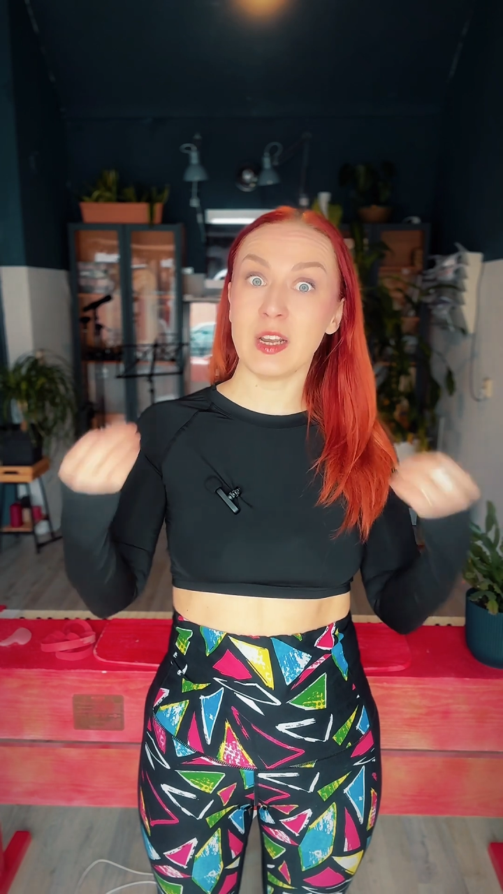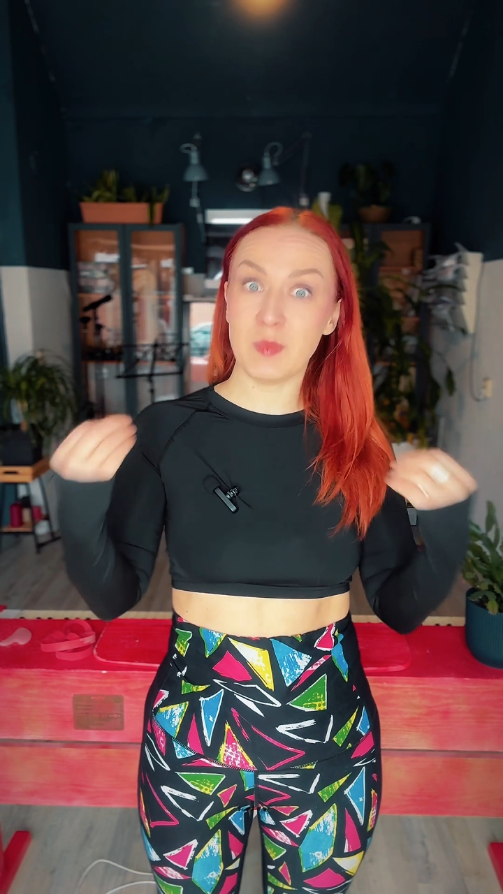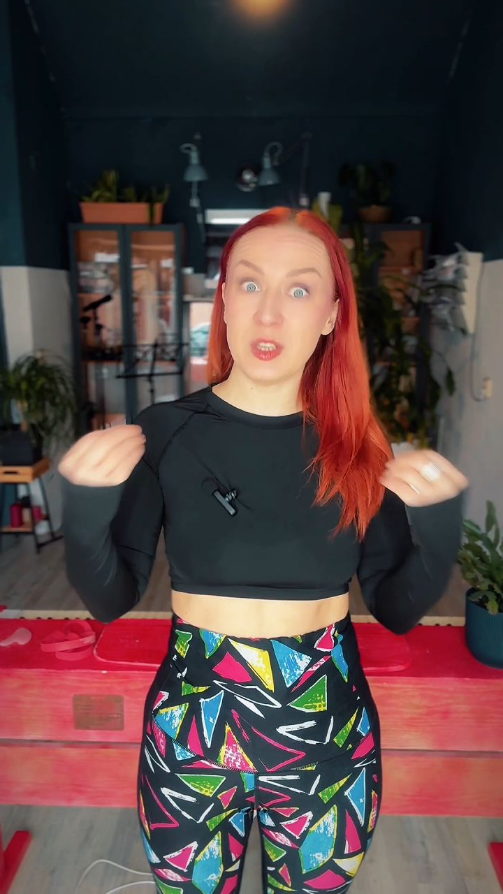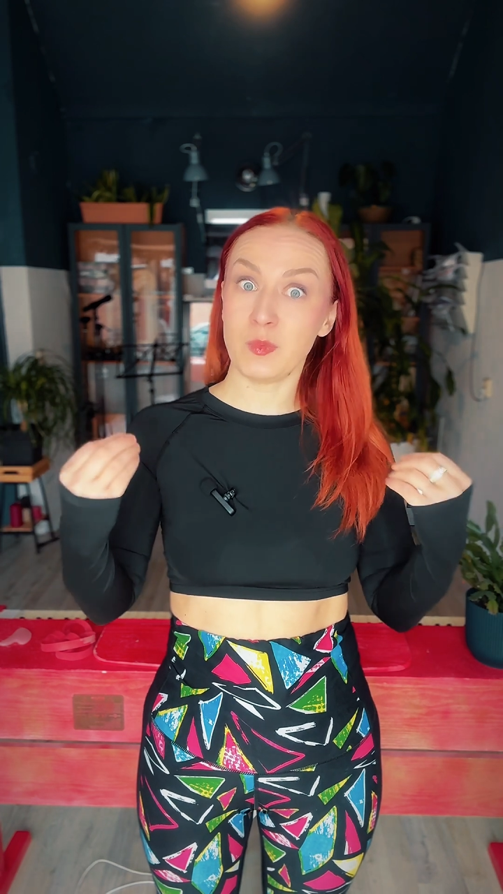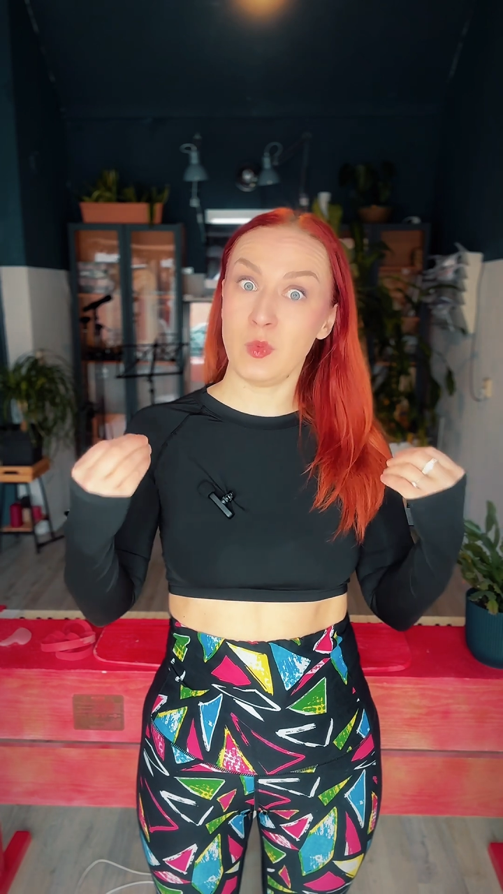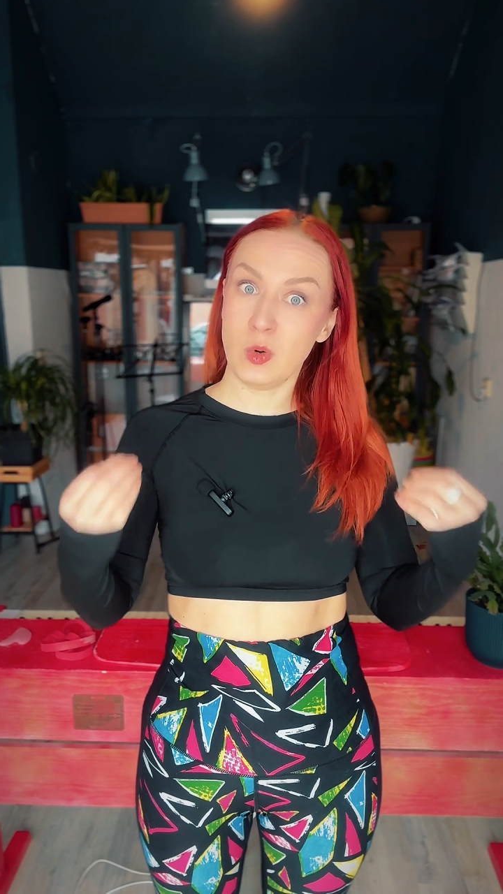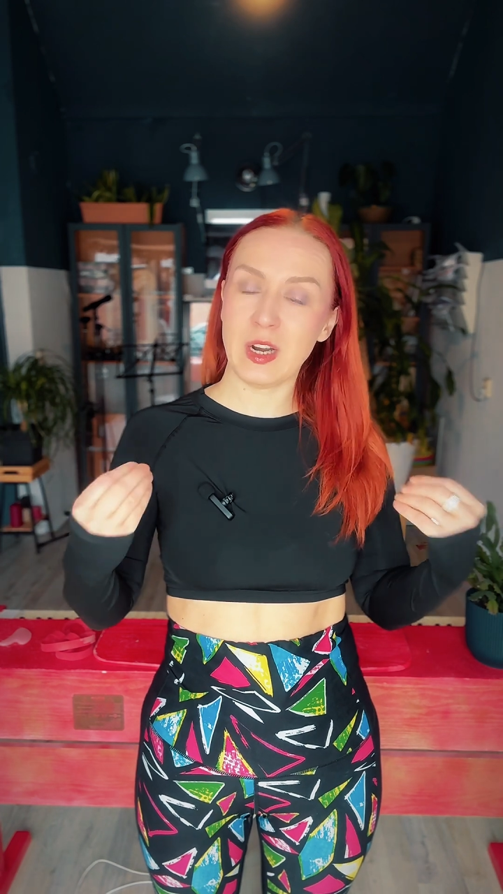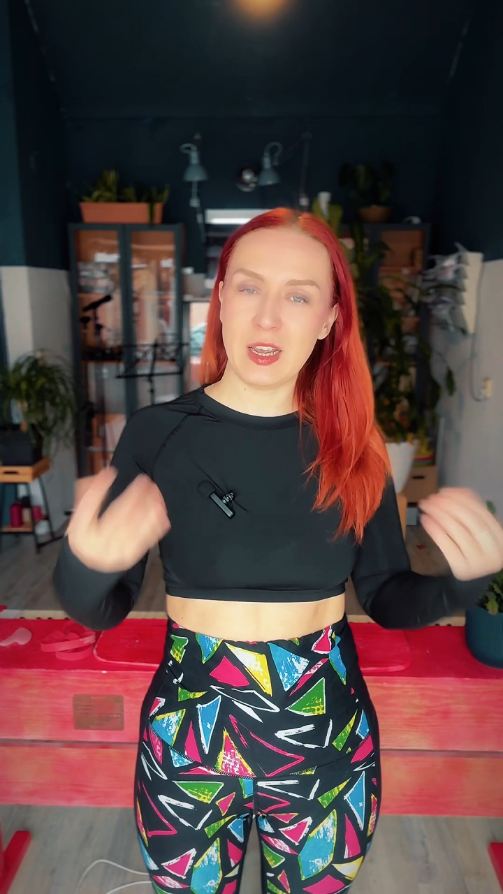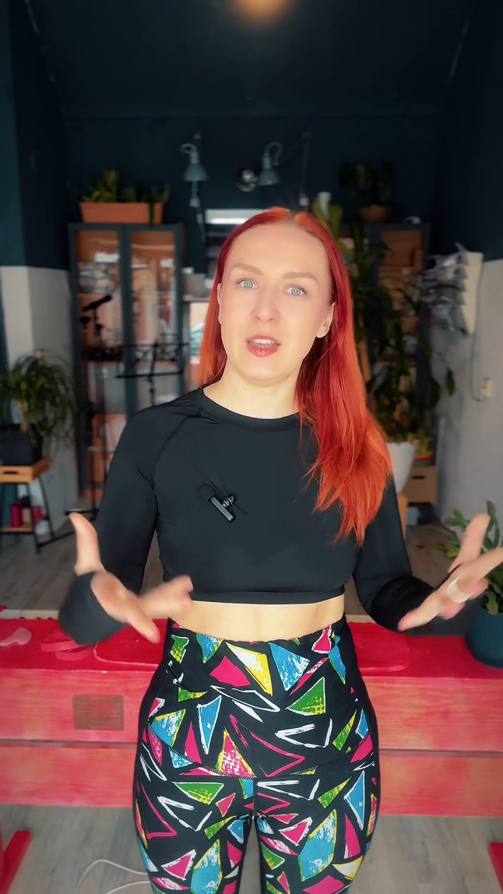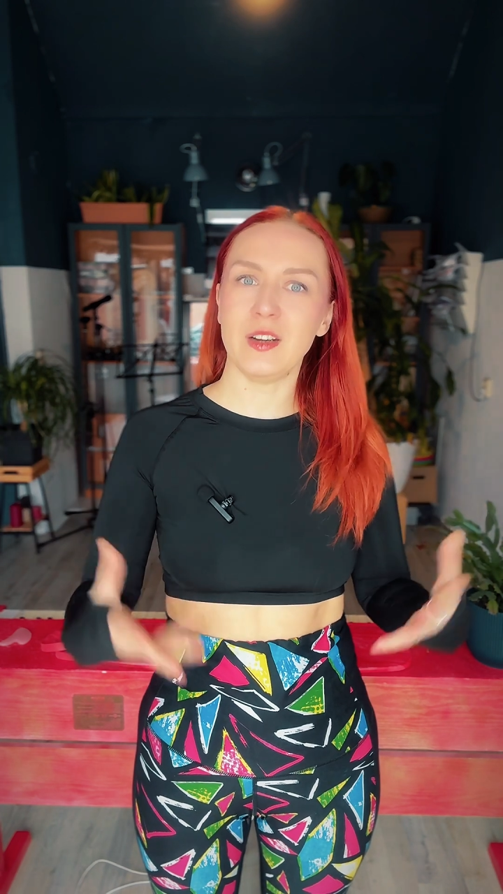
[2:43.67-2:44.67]
bit
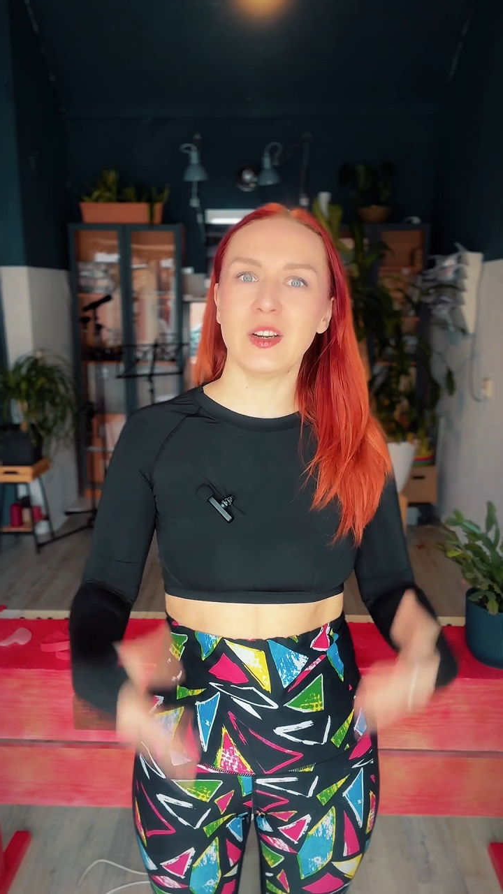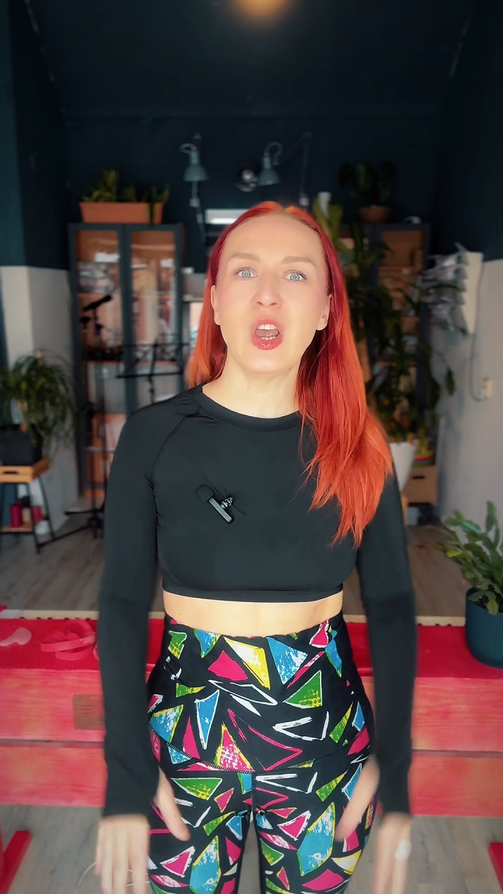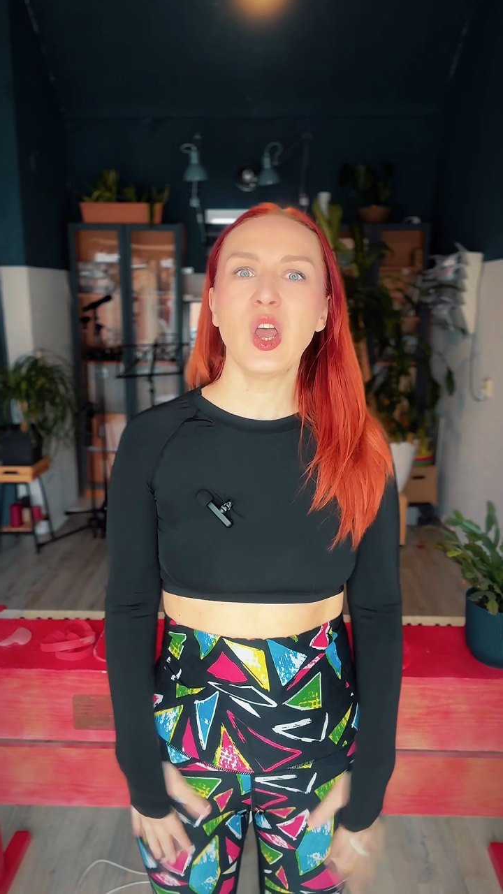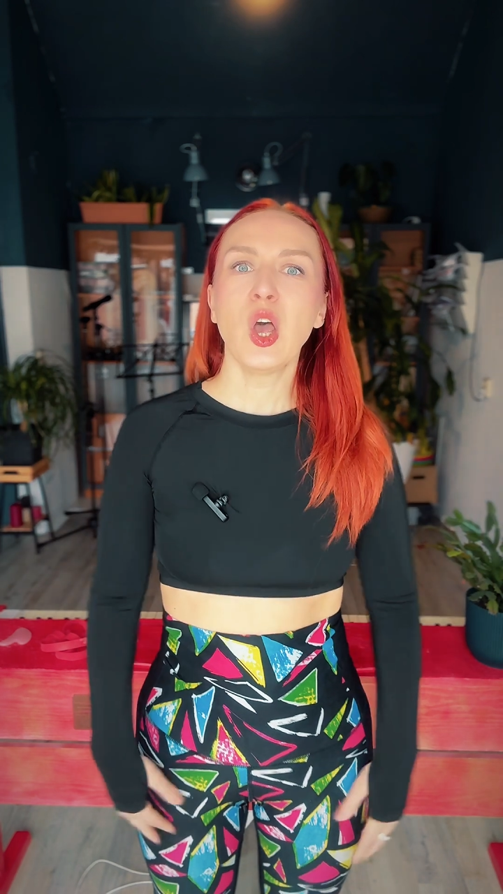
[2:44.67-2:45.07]
more air.